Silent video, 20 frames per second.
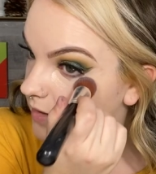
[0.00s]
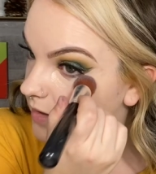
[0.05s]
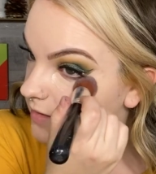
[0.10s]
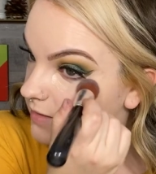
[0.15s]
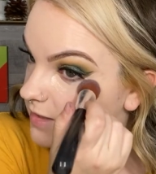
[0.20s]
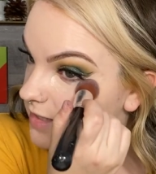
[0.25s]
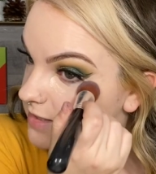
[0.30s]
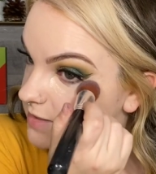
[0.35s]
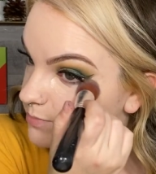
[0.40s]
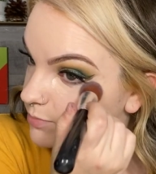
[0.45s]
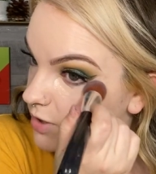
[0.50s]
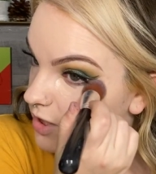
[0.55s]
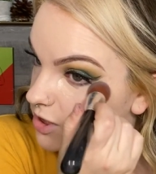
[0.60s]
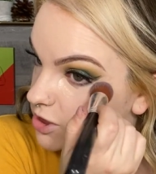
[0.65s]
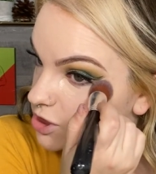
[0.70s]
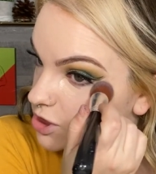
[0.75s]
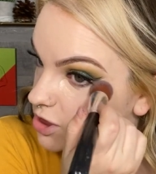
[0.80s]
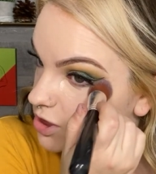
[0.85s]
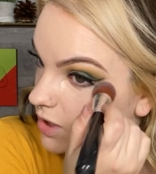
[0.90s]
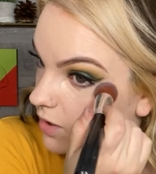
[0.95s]
This
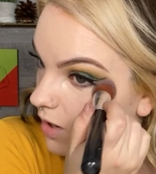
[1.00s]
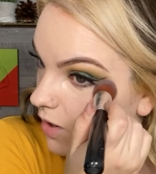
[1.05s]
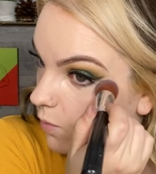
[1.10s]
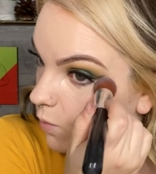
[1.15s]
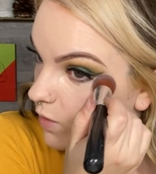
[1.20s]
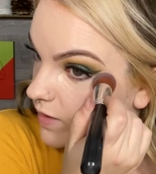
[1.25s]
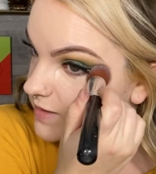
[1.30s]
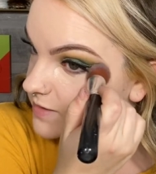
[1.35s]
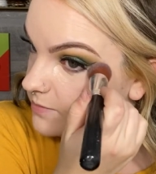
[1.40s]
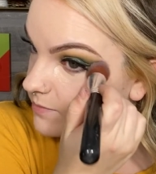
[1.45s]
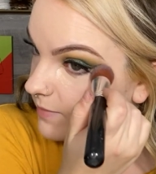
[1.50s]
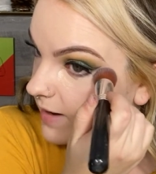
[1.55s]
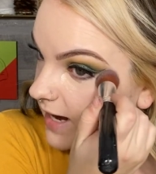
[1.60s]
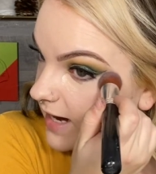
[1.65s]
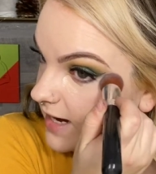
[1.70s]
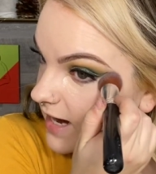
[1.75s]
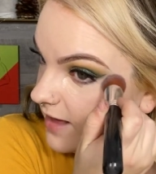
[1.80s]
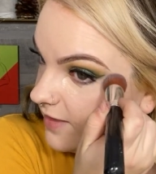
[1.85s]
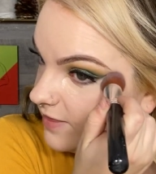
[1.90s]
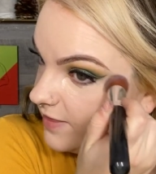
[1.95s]
brush was
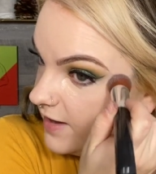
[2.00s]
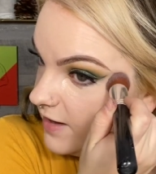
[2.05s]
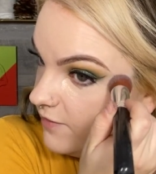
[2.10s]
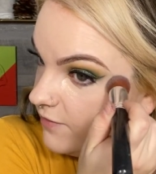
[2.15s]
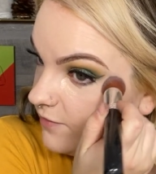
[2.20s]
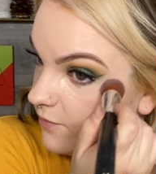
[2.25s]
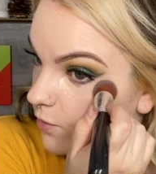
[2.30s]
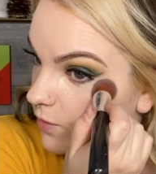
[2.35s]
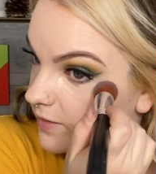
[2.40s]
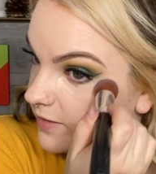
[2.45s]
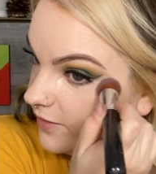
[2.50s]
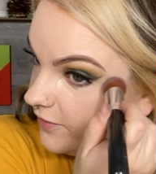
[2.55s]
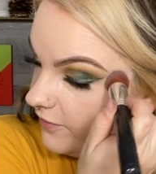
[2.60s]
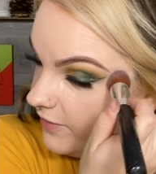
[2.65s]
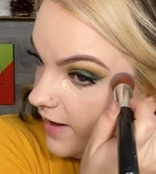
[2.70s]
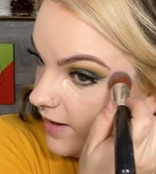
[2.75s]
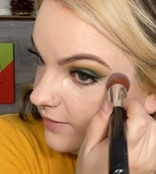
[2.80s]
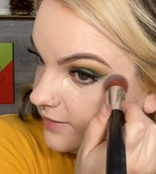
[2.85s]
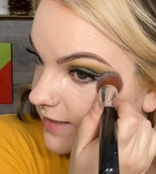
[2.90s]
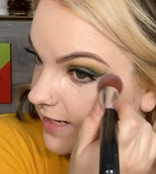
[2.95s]
made, I think, for the
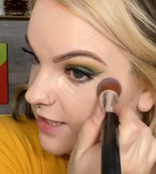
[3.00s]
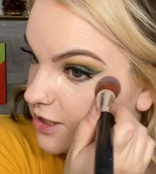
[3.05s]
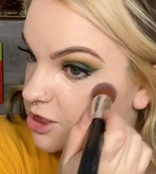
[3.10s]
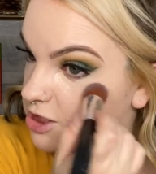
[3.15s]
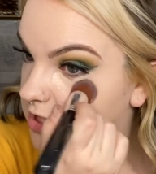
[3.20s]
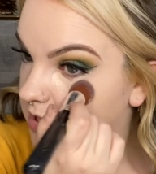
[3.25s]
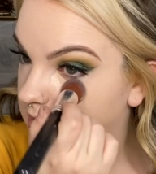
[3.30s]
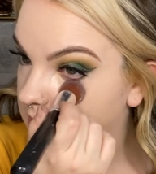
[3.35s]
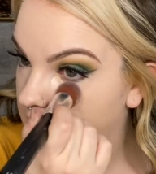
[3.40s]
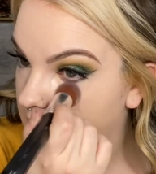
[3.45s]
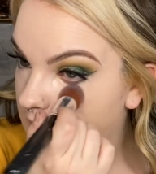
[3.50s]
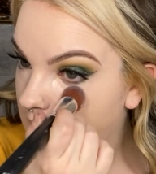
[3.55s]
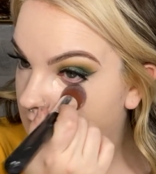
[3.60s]
foundation.